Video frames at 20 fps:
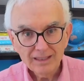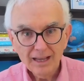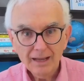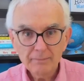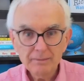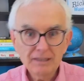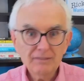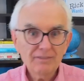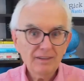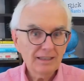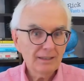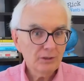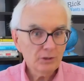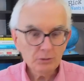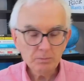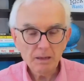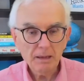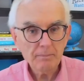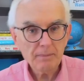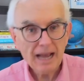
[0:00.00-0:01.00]
I mean, if I
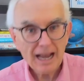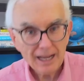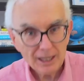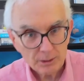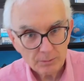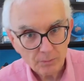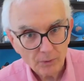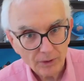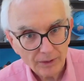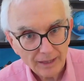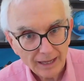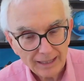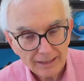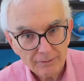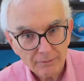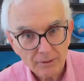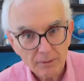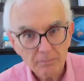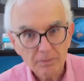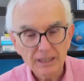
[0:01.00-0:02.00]
lose my passport, I
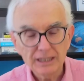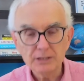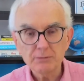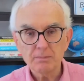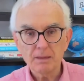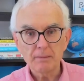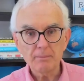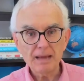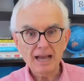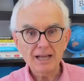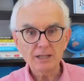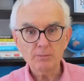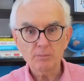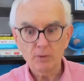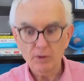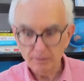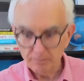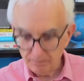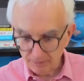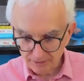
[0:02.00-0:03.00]
can replace my
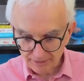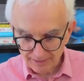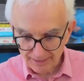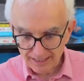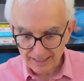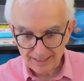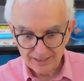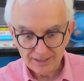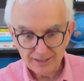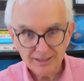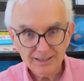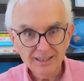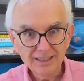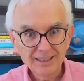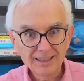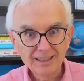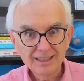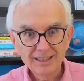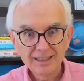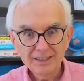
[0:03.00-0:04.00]
passport, but this,
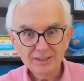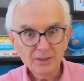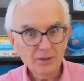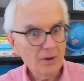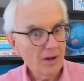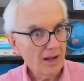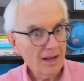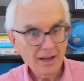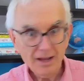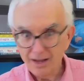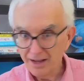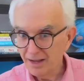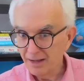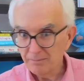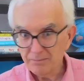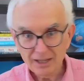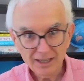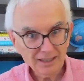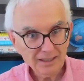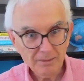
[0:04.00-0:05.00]
you know,
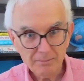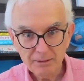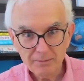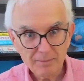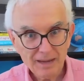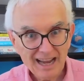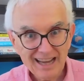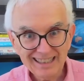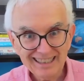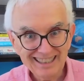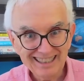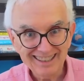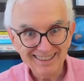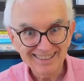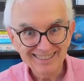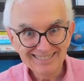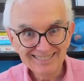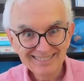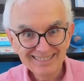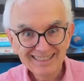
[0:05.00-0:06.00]
I'm not coming back here.